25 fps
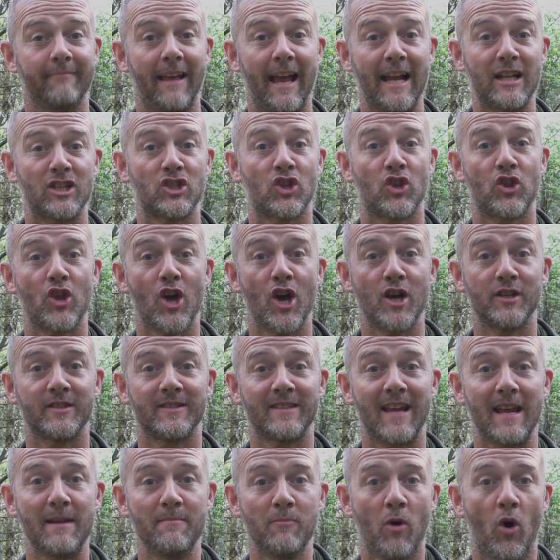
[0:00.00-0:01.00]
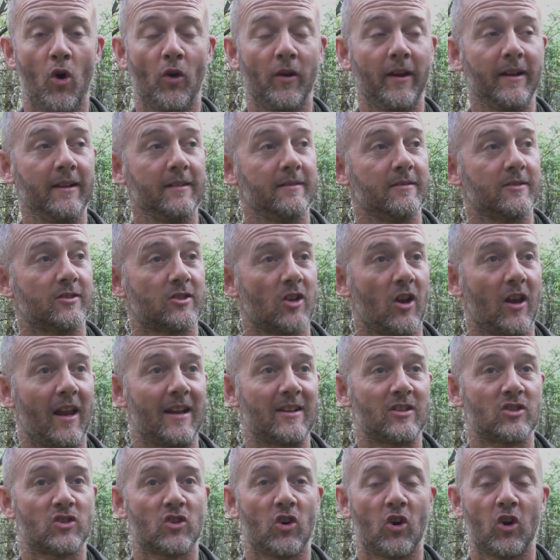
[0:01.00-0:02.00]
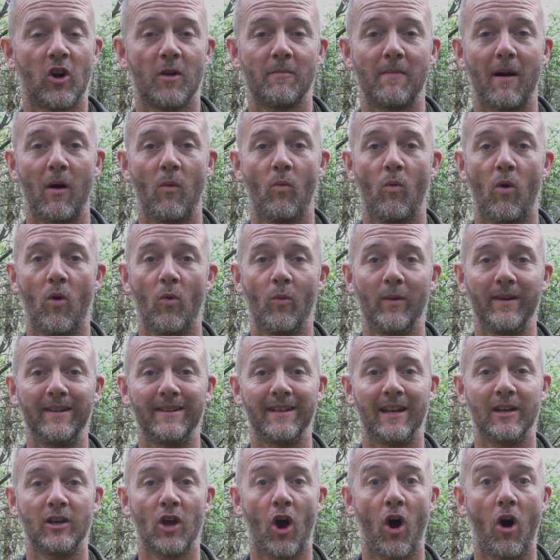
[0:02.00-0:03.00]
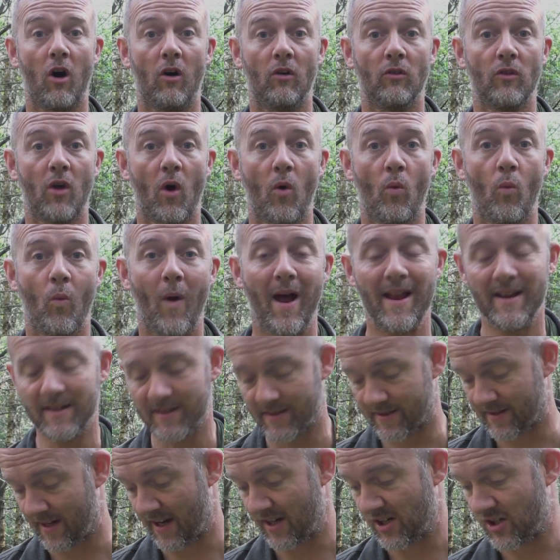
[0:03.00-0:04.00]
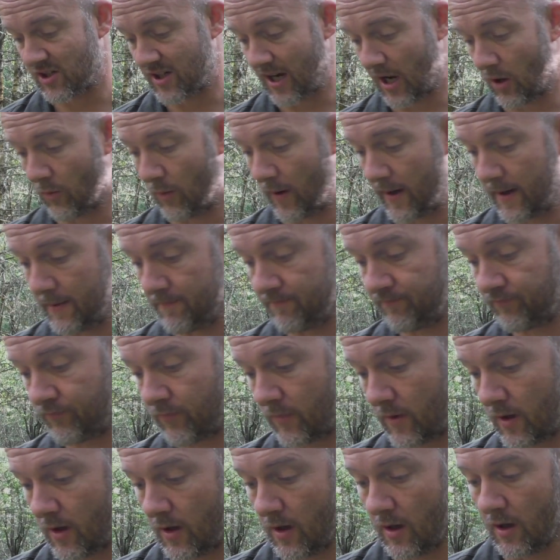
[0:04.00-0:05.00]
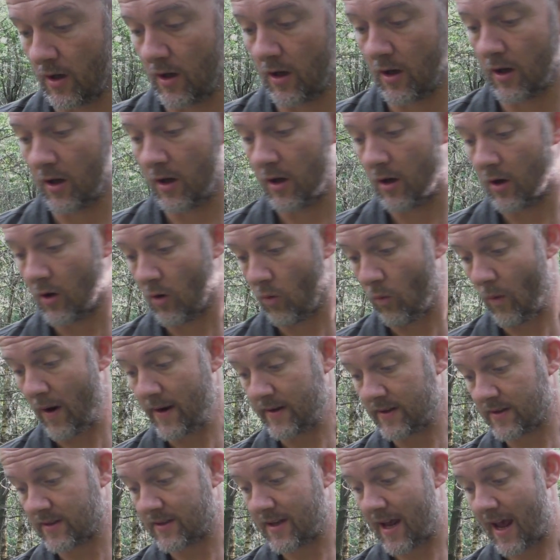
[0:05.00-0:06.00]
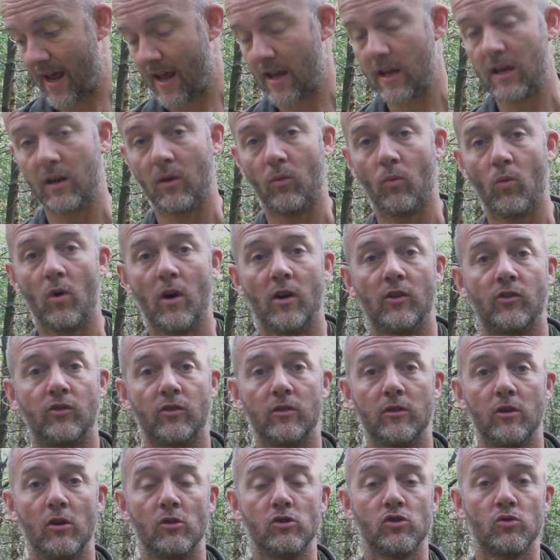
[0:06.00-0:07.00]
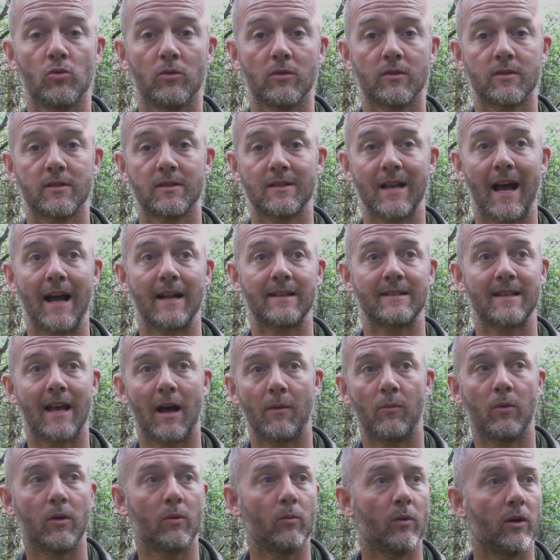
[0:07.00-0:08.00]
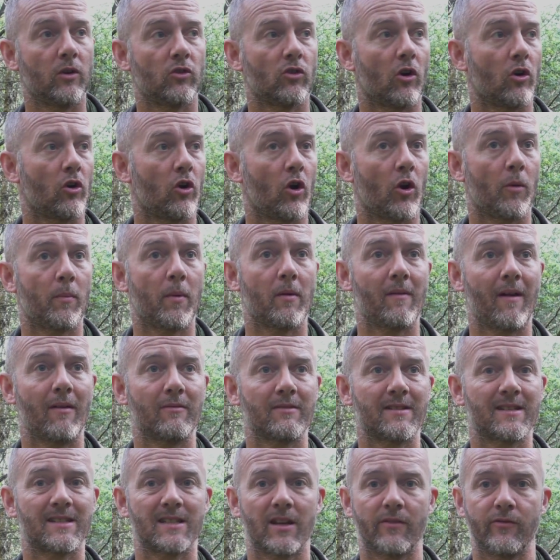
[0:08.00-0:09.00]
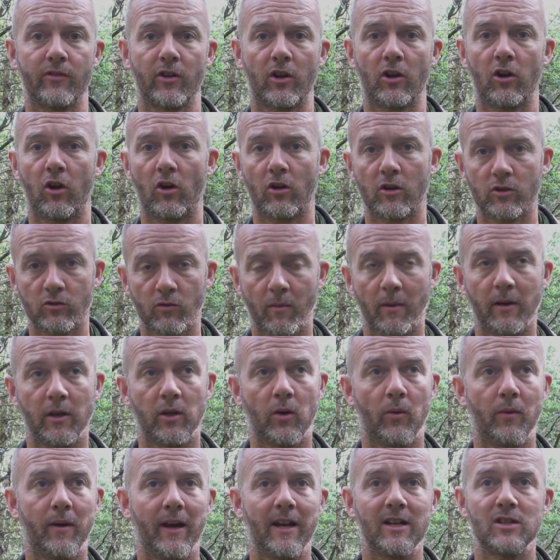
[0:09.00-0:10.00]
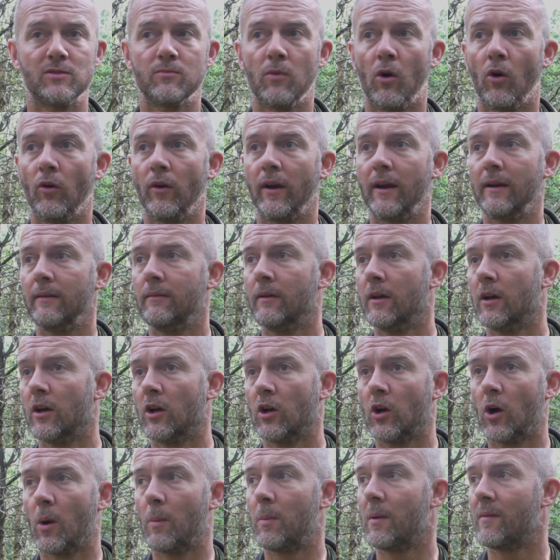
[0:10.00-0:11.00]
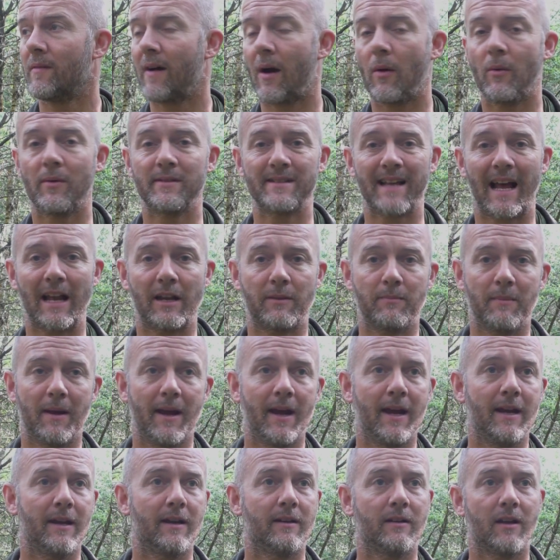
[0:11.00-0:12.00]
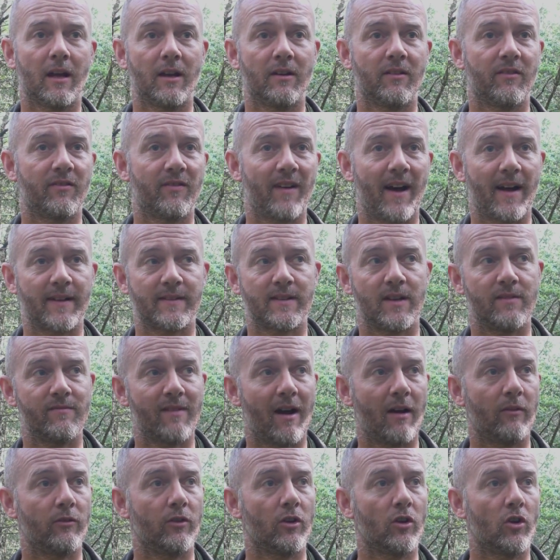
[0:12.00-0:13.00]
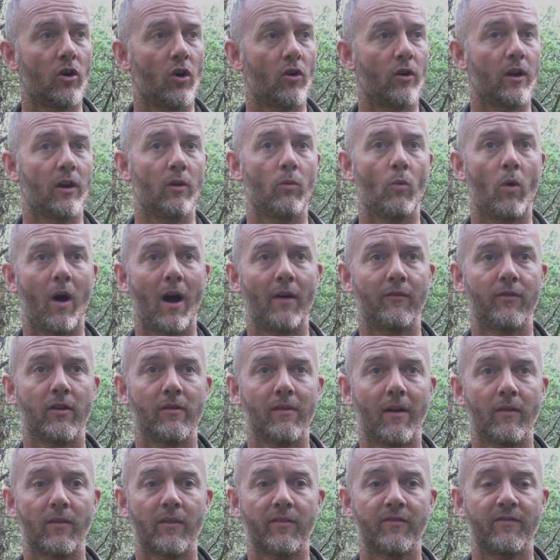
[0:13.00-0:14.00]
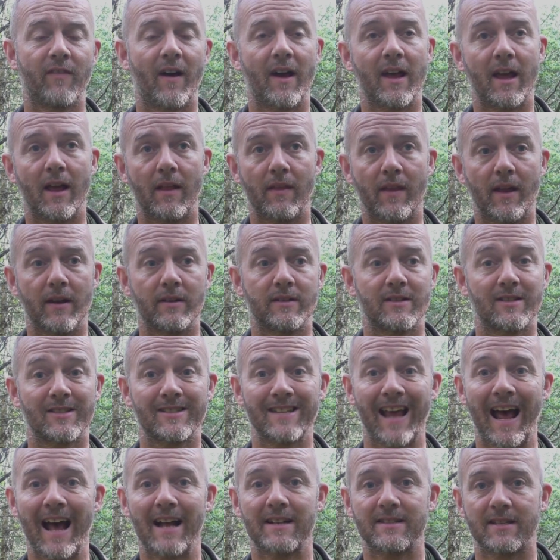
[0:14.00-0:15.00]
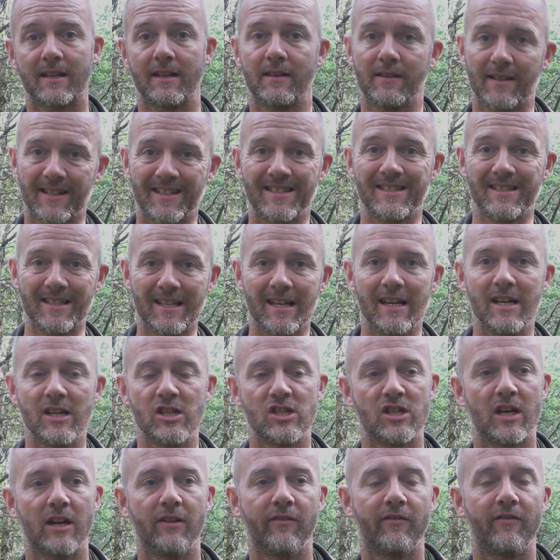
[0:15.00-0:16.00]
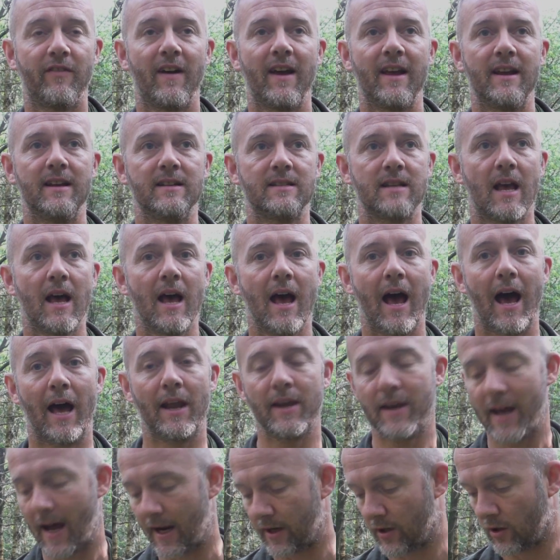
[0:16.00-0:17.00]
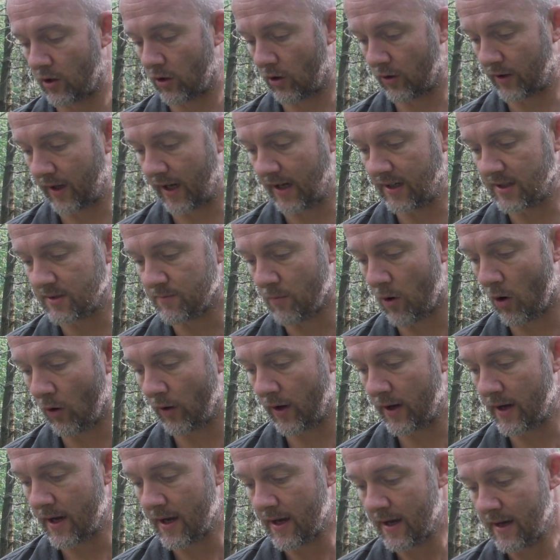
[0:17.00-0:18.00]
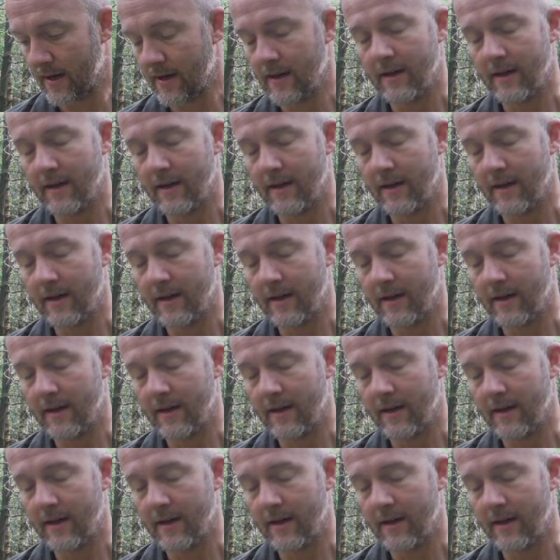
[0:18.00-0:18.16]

It's Thursday morning, so let's talk about what we did on Wednesday, shall we? Wednesday was usual start time. We, we sort of got up around seven o'clock as we've been doing each morning. A couple of hours admin and, and farting round and cooking and what have you around the fire, and then starting the teaching phase at nine o'clock each morning.